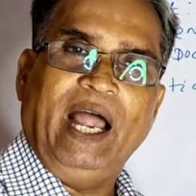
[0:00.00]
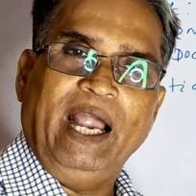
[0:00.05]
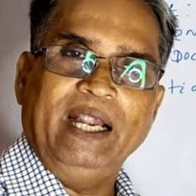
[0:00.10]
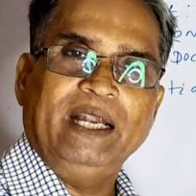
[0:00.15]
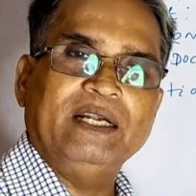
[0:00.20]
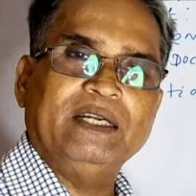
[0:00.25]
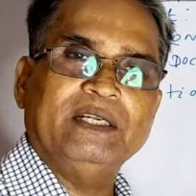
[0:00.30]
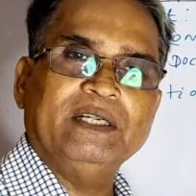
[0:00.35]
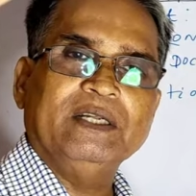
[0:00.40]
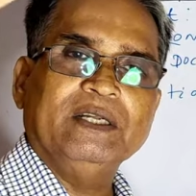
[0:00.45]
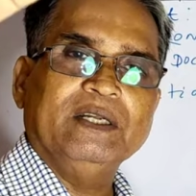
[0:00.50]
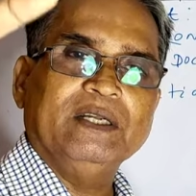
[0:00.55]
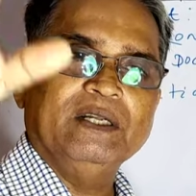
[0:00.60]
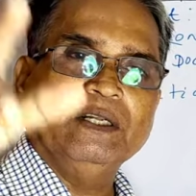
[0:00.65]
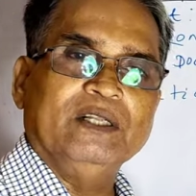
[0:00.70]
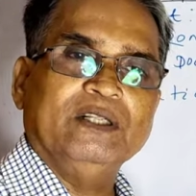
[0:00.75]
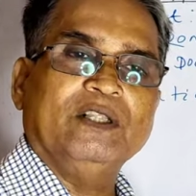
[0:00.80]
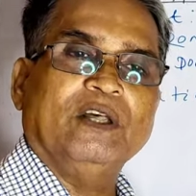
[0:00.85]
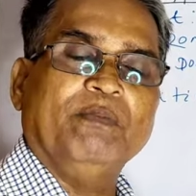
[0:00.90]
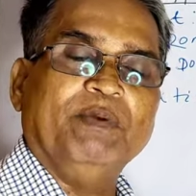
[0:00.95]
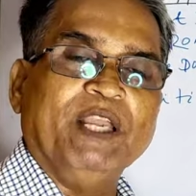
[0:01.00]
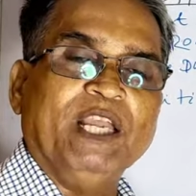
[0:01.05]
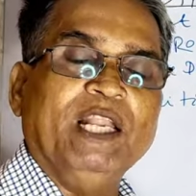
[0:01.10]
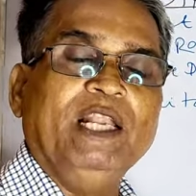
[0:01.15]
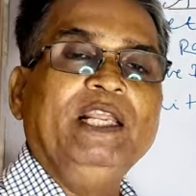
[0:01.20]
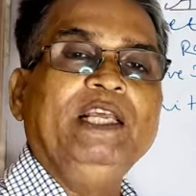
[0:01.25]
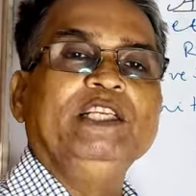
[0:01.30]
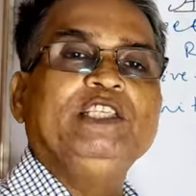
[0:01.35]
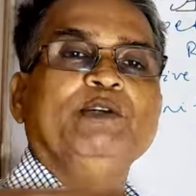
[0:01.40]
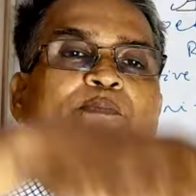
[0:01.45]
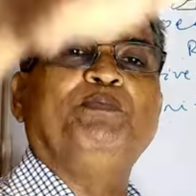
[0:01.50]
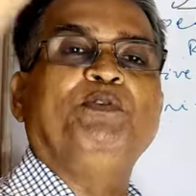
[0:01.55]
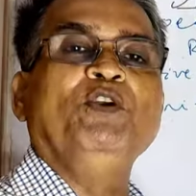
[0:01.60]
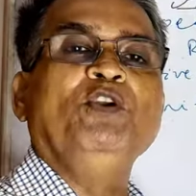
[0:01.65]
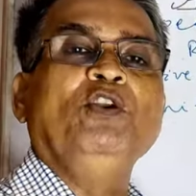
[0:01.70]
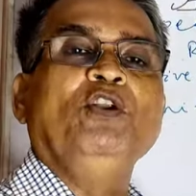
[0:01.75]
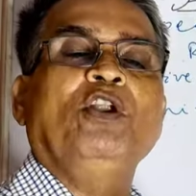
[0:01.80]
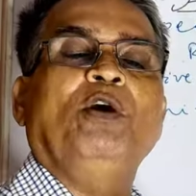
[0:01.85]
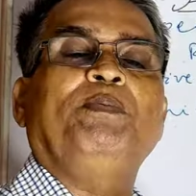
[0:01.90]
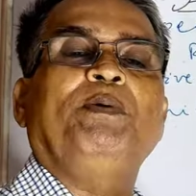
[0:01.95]
and the valley is
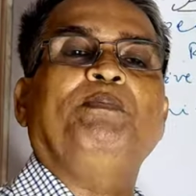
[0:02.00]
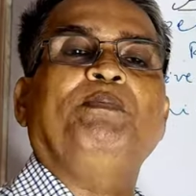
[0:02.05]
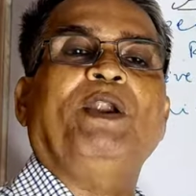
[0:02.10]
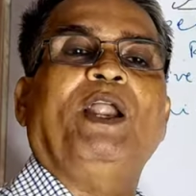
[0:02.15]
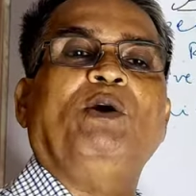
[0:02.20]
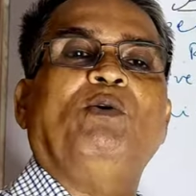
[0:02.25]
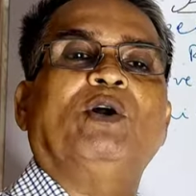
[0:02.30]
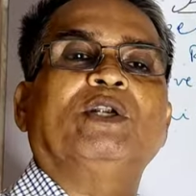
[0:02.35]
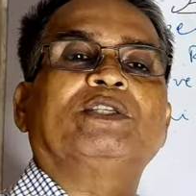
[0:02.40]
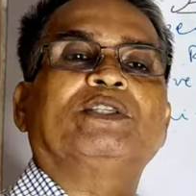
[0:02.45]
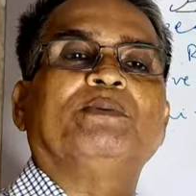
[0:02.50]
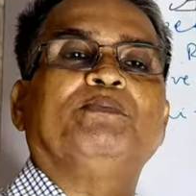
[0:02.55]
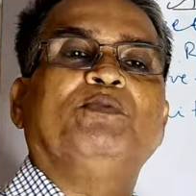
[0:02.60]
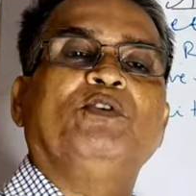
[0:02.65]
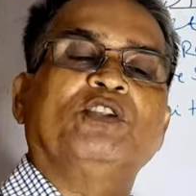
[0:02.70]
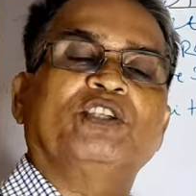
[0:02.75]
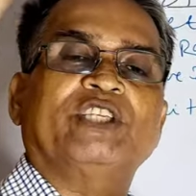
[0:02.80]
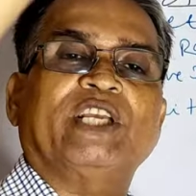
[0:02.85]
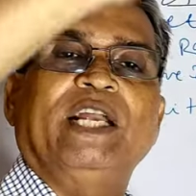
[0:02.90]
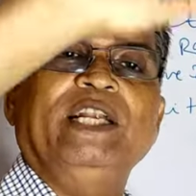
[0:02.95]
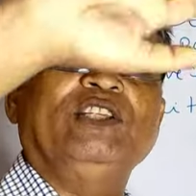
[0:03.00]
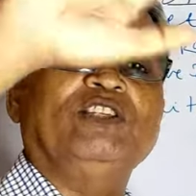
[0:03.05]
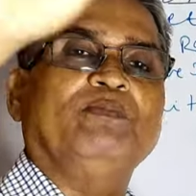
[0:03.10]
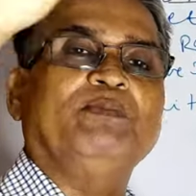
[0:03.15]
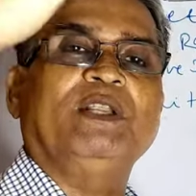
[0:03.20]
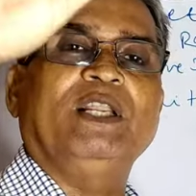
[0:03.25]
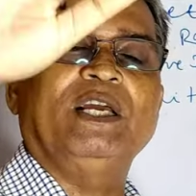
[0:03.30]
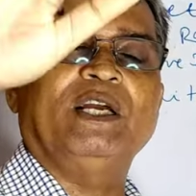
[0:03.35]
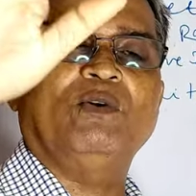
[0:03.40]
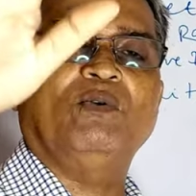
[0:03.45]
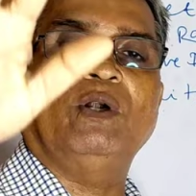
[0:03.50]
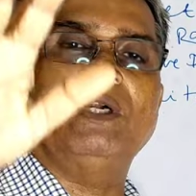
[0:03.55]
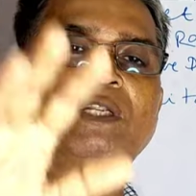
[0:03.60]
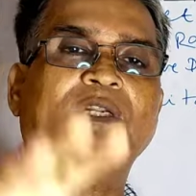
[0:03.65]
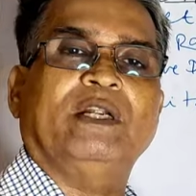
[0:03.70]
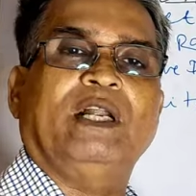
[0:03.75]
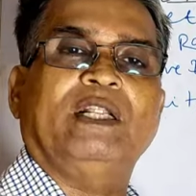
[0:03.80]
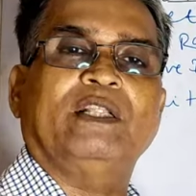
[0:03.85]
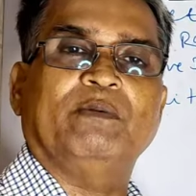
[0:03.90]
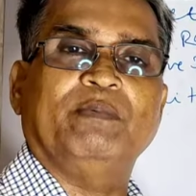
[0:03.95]
full of flowers. Both sides of the lake
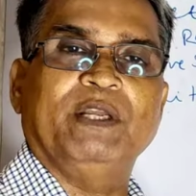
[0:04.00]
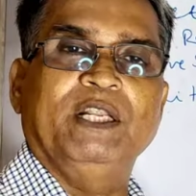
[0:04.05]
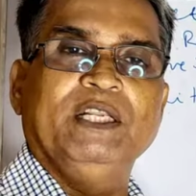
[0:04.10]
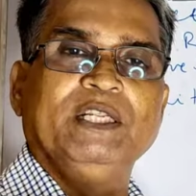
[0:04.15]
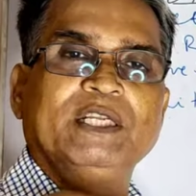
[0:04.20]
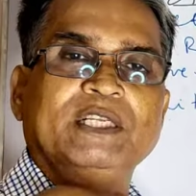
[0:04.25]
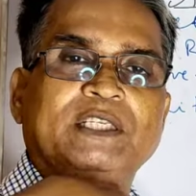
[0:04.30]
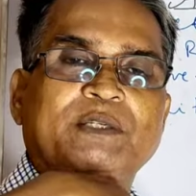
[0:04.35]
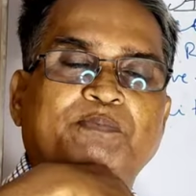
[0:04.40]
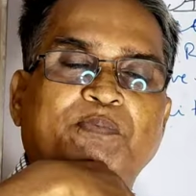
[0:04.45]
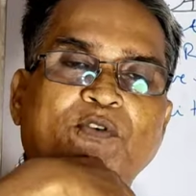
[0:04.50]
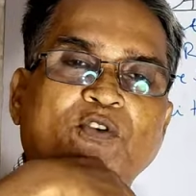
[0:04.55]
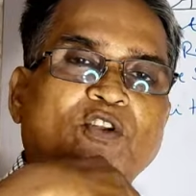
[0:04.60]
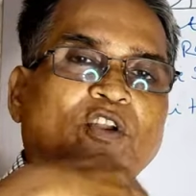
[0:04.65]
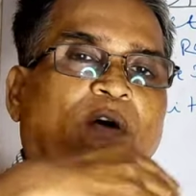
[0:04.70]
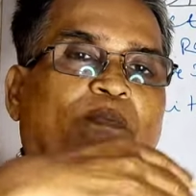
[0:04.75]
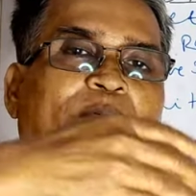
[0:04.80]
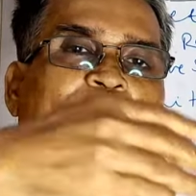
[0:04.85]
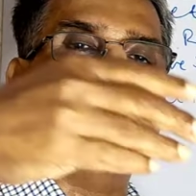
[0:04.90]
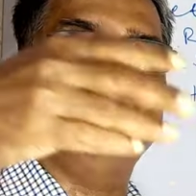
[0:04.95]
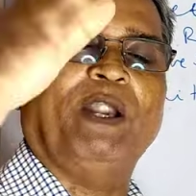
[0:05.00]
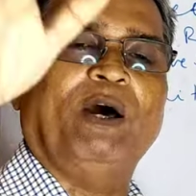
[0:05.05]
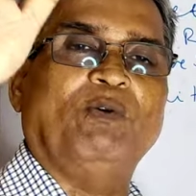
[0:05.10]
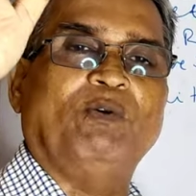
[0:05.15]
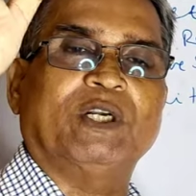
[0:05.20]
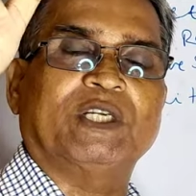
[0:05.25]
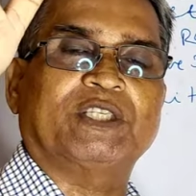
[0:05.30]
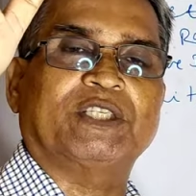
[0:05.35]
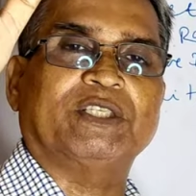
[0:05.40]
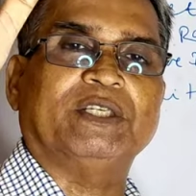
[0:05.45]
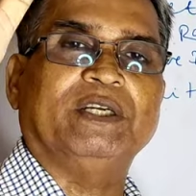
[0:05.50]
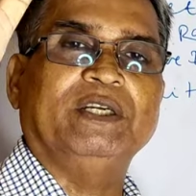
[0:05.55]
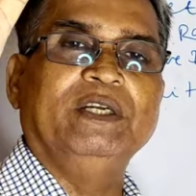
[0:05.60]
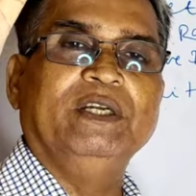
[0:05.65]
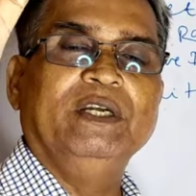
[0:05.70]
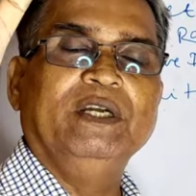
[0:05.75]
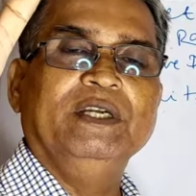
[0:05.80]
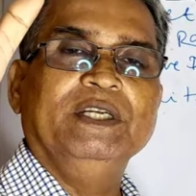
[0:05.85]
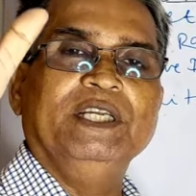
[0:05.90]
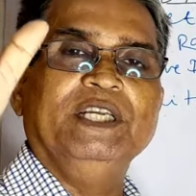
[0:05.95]
water and the valley is full of flowers.
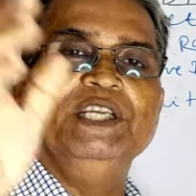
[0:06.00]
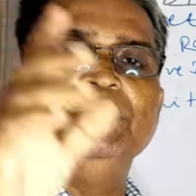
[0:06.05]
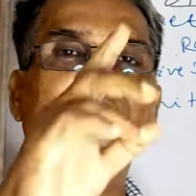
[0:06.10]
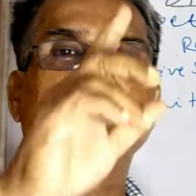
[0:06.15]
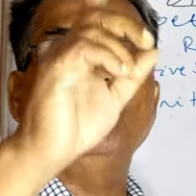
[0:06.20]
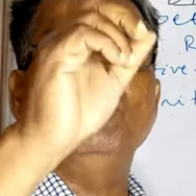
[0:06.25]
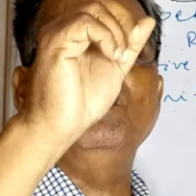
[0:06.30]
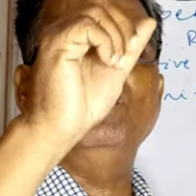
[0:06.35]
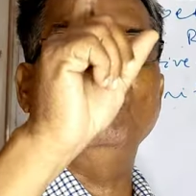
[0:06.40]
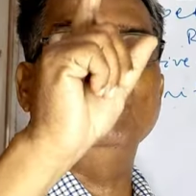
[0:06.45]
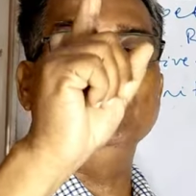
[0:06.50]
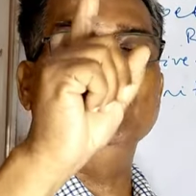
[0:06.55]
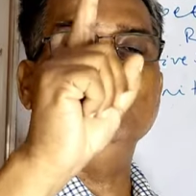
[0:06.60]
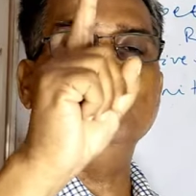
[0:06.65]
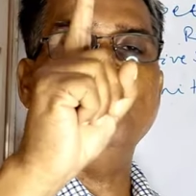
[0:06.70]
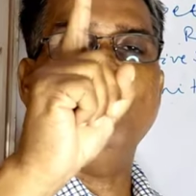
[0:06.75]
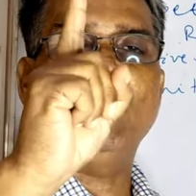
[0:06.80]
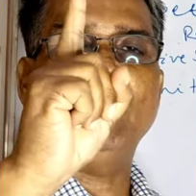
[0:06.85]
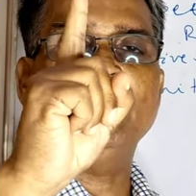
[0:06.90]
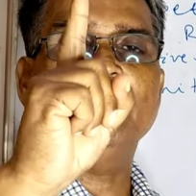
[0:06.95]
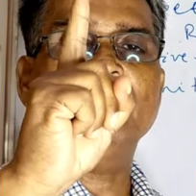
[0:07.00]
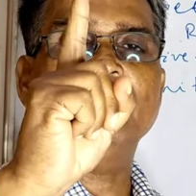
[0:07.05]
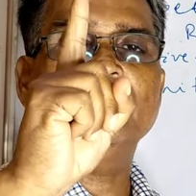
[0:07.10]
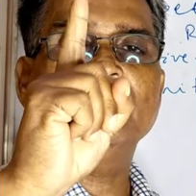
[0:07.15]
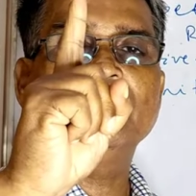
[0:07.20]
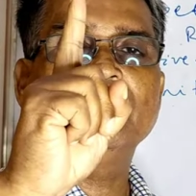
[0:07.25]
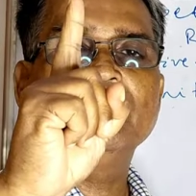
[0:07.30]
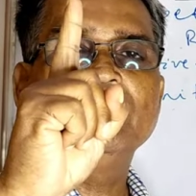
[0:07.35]
He is the only one.